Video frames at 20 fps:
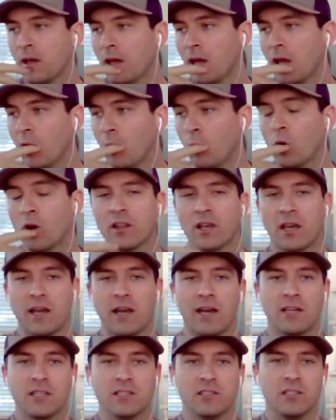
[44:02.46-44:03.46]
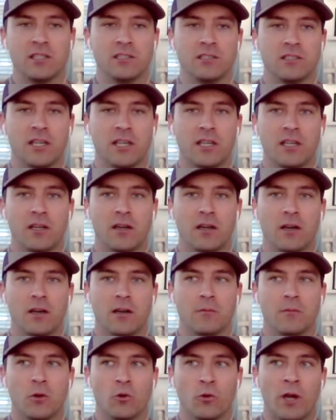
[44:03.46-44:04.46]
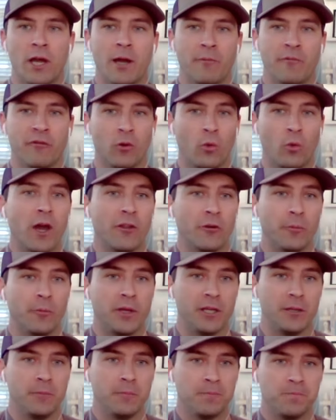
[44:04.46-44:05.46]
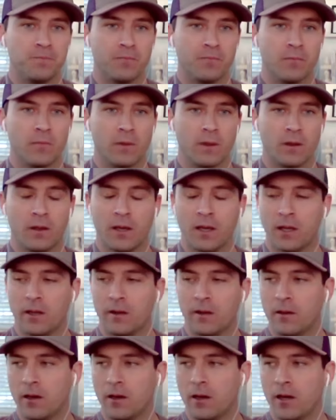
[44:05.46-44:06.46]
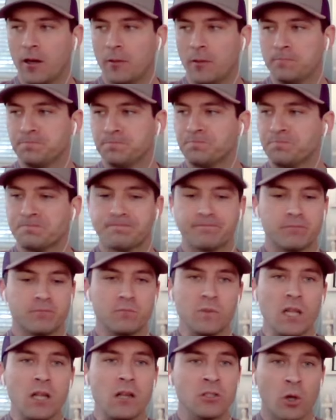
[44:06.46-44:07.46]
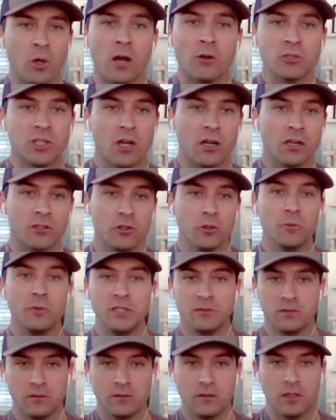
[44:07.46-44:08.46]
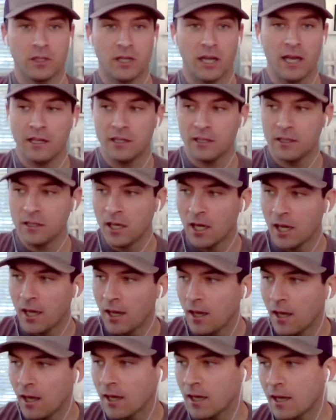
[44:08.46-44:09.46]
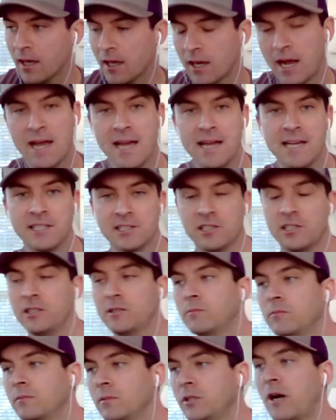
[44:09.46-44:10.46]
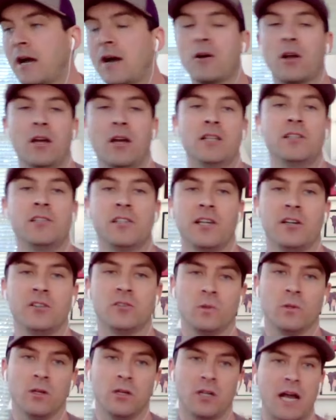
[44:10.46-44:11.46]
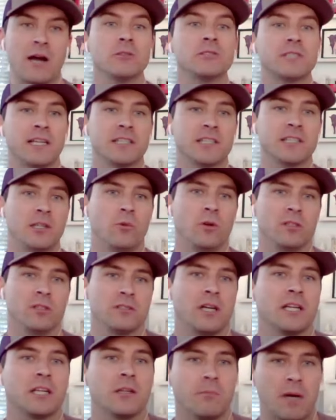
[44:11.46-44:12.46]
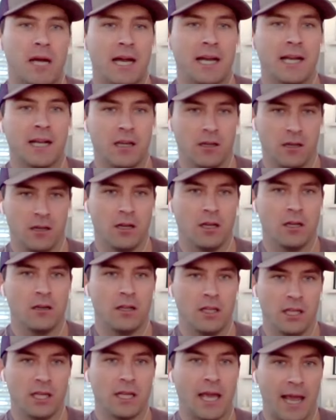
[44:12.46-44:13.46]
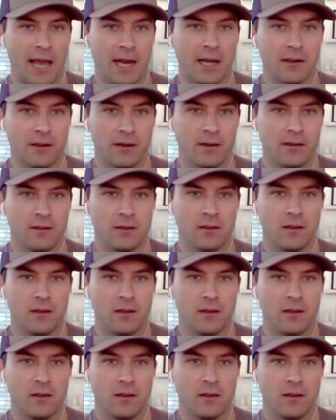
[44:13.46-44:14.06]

And one of the guys is a uh, rep for Weatherby, and uh, so I was talking to him. He's Canadian, and, and, I asked him, you know, how gun sales were, and I was asking him what it's like to buy a gun in Canada.